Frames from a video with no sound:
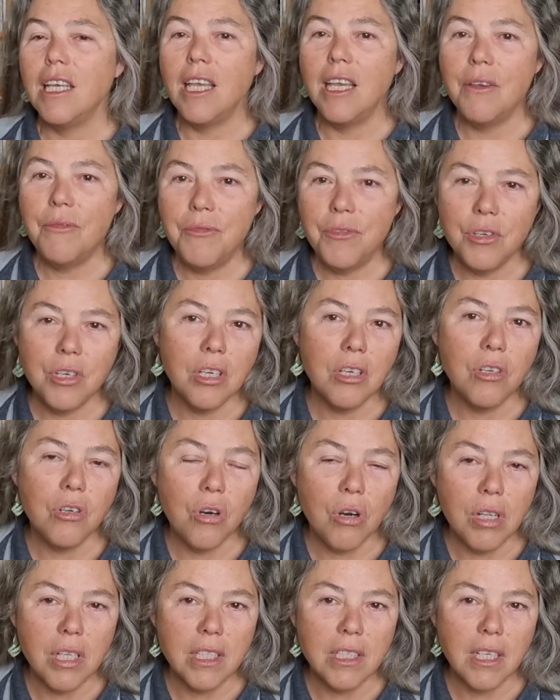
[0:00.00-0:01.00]
if you can
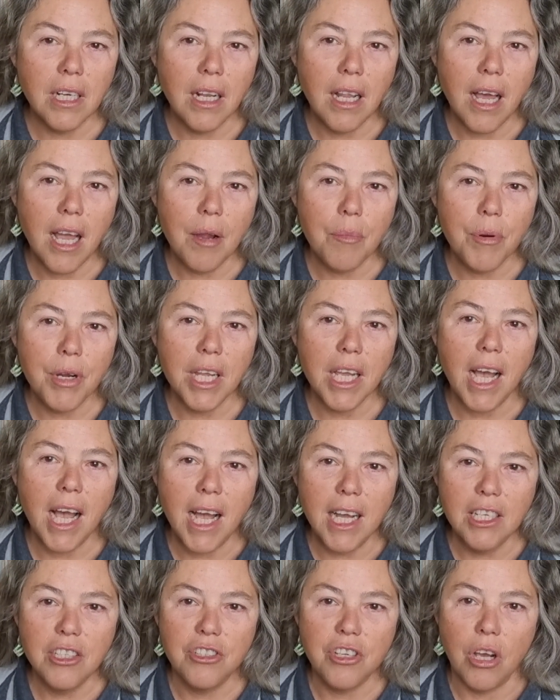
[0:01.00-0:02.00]
call it a library,
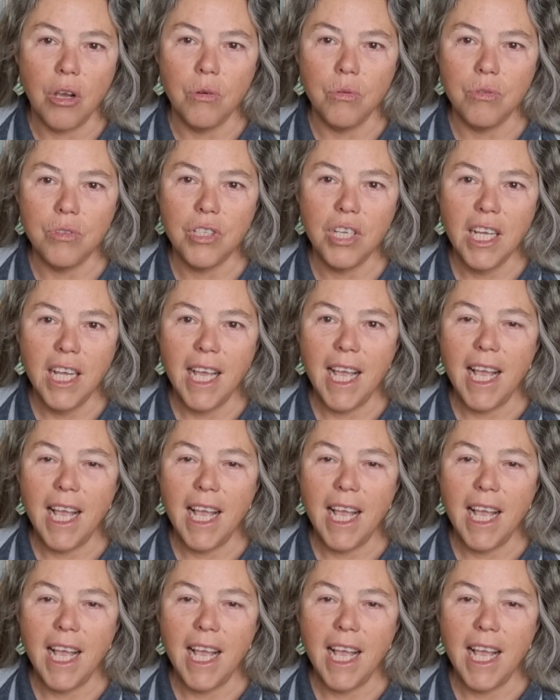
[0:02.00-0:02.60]
I don't.